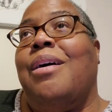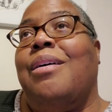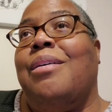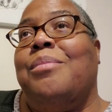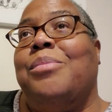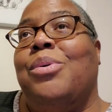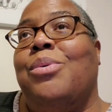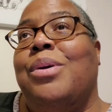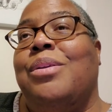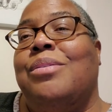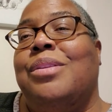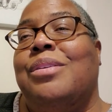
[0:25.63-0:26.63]
um,
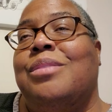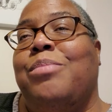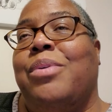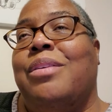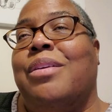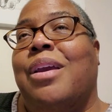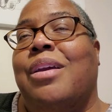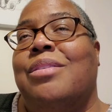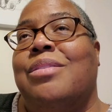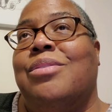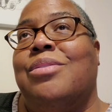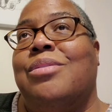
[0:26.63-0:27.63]
going on this breast
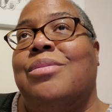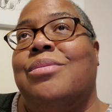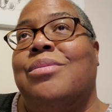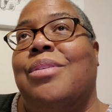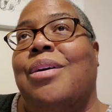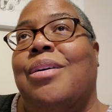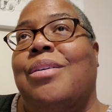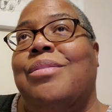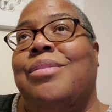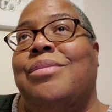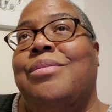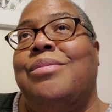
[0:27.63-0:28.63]
cancer
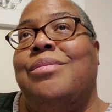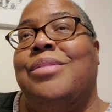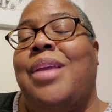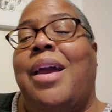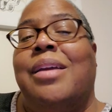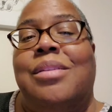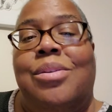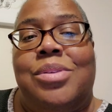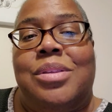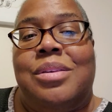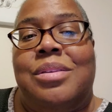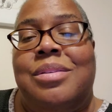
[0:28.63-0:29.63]
um,
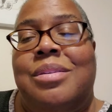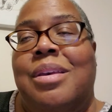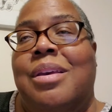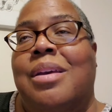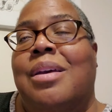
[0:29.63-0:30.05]
diagnosis.